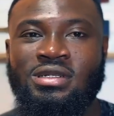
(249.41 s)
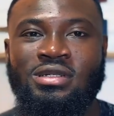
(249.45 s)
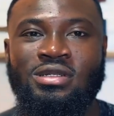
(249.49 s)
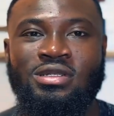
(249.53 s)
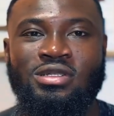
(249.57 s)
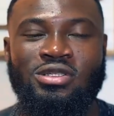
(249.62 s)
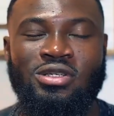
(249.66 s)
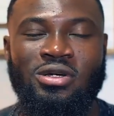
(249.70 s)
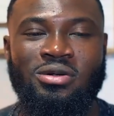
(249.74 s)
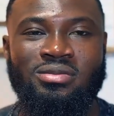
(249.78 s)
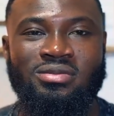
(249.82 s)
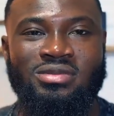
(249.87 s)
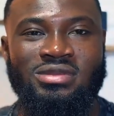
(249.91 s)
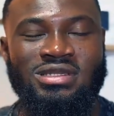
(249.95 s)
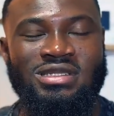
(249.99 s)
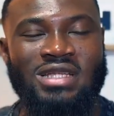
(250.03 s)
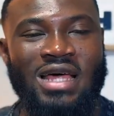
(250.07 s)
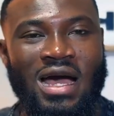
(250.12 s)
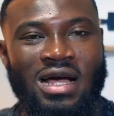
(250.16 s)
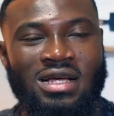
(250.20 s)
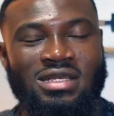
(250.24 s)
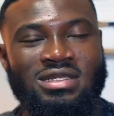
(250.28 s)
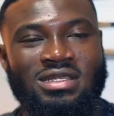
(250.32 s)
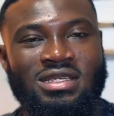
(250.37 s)
some
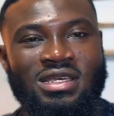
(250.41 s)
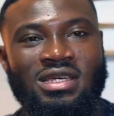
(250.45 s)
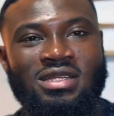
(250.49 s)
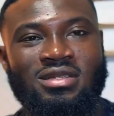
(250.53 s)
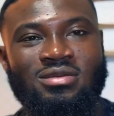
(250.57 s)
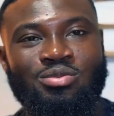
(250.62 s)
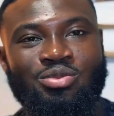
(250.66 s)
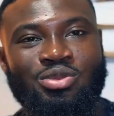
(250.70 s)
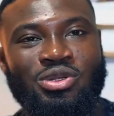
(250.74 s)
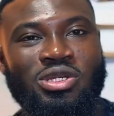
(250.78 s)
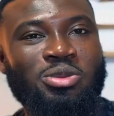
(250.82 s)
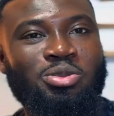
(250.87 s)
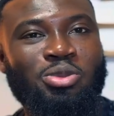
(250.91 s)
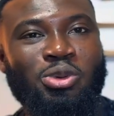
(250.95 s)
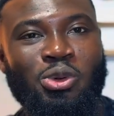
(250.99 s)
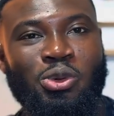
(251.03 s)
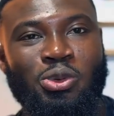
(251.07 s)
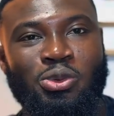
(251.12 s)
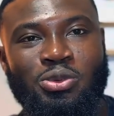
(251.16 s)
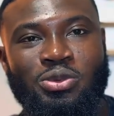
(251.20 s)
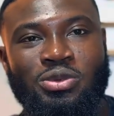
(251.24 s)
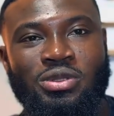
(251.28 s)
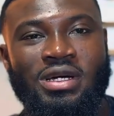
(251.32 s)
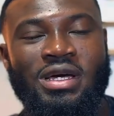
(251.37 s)
dark-skinned
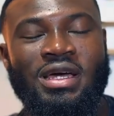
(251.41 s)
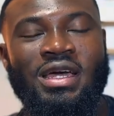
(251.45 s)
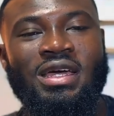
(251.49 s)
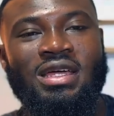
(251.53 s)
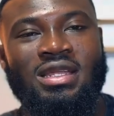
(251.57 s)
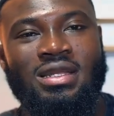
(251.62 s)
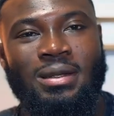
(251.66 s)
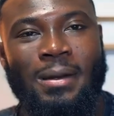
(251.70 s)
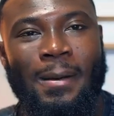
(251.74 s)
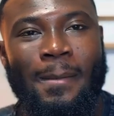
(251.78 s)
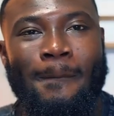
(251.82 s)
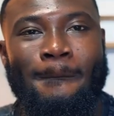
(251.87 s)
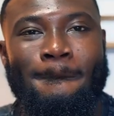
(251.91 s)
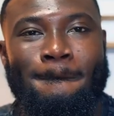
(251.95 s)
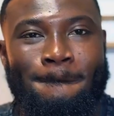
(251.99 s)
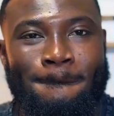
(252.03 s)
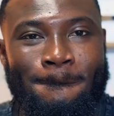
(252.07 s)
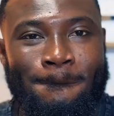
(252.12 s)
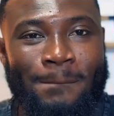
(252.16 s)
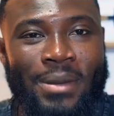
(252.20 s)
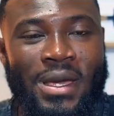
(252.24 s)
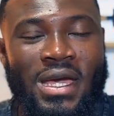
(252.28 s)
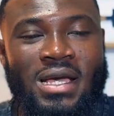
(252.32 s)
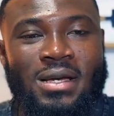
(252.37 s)
people in
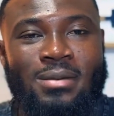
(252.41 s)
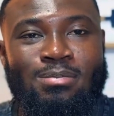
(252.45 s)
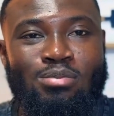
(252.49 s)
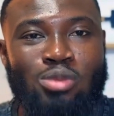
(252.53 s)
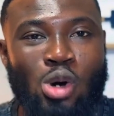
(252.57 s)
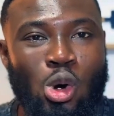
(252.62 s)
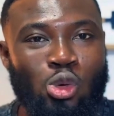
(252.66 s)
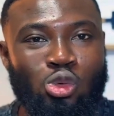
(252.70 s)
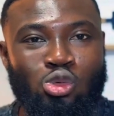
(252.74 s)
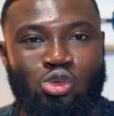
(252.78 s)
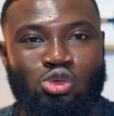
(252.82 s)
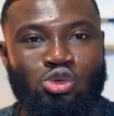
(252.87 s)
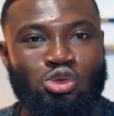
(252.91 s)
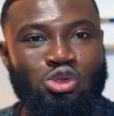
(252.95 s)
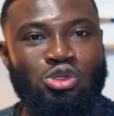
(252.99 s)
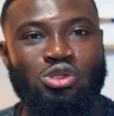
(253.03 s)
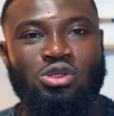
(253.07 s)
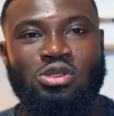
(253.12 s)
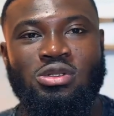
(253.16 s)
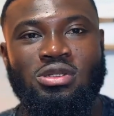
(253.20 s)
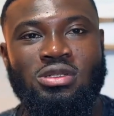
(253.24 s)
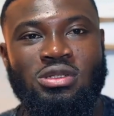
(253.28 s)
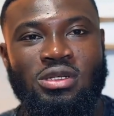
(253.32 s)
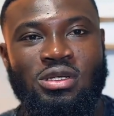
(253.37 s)
big
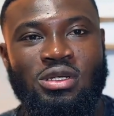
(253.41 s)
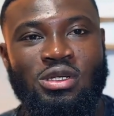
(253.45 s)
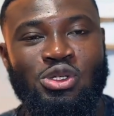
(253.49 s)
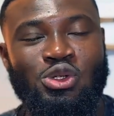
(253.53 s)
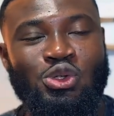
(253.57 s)
boats,